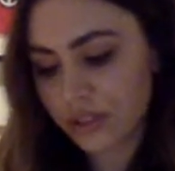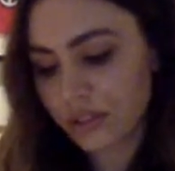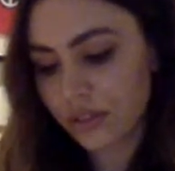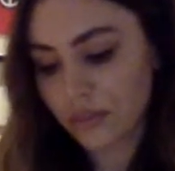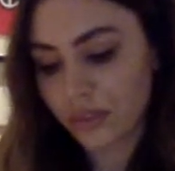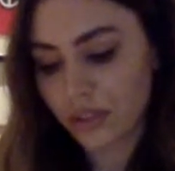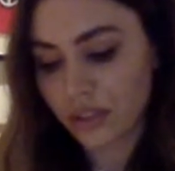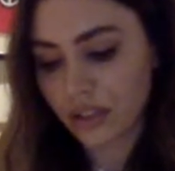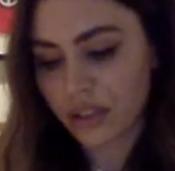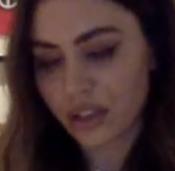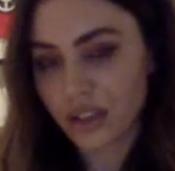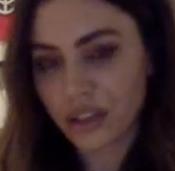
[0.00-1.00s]
Something
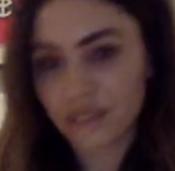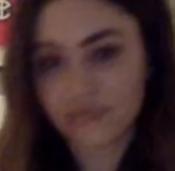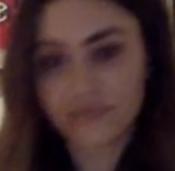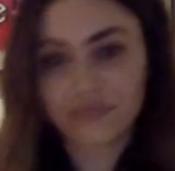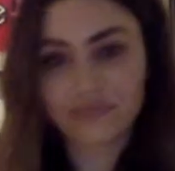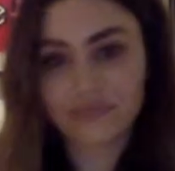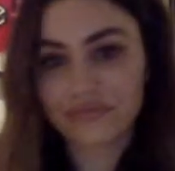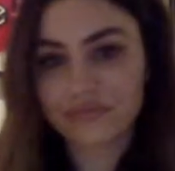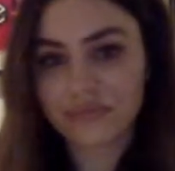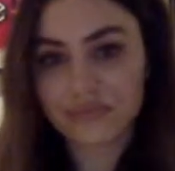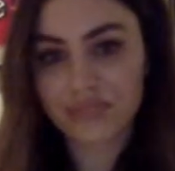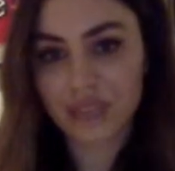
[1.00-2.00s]
like that.
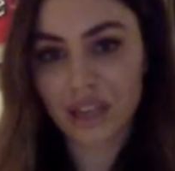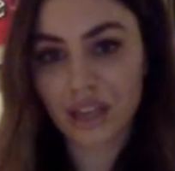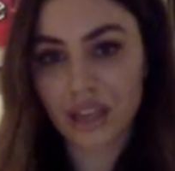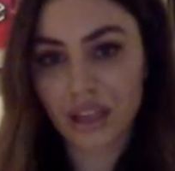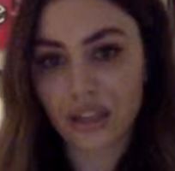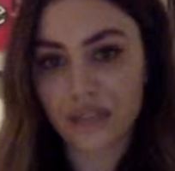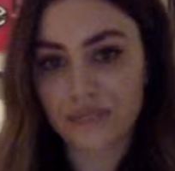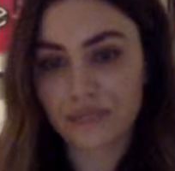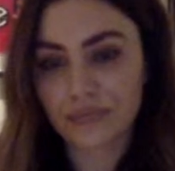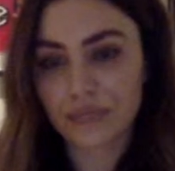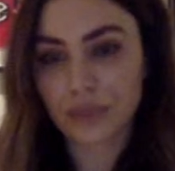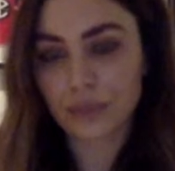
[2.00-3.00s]
And then
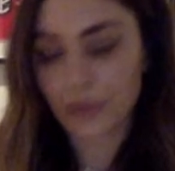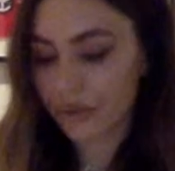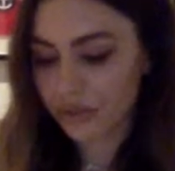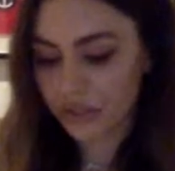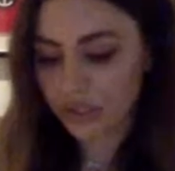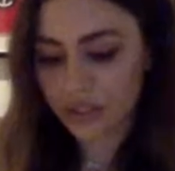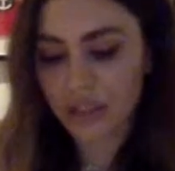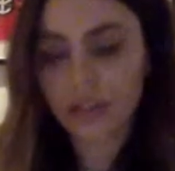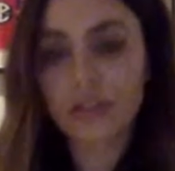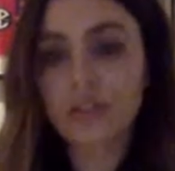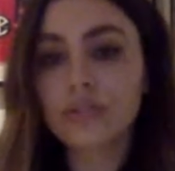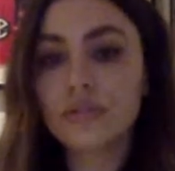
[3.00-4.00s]
maybe a post that's like, oh,